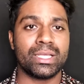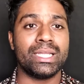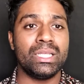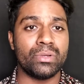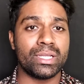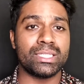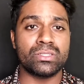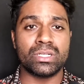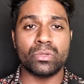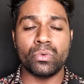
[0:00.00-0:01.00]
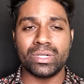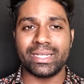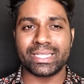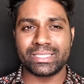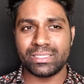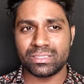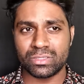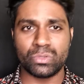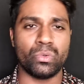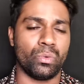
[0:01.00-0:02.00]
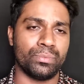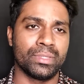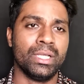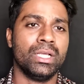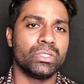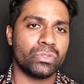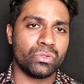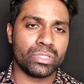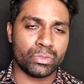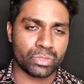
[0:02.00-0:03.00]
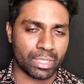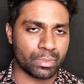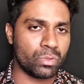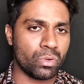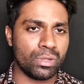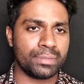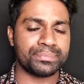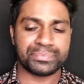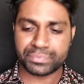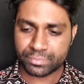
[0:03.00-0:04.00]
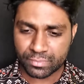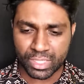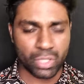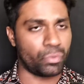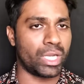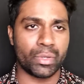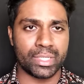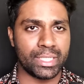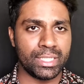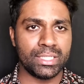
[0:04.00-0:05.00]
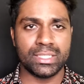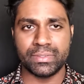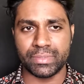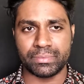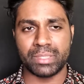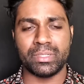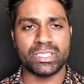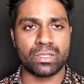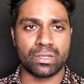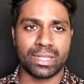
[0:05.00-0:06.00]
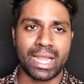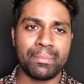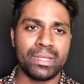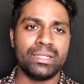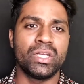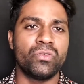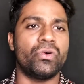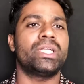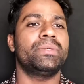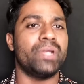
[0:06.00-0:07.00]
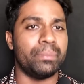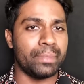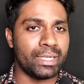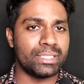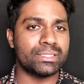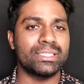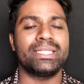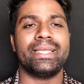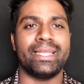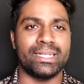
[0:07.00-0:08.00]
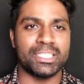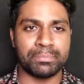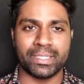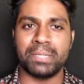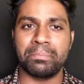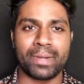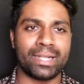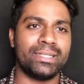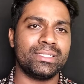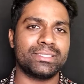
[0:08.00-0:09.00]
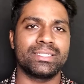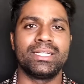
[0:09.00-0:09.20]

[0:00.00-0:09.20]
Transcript: Anywhere is not a good destination to go. So you should have a goal. 1 hour daily, 15 minutes on grammar, 45 minutes English speaking practice.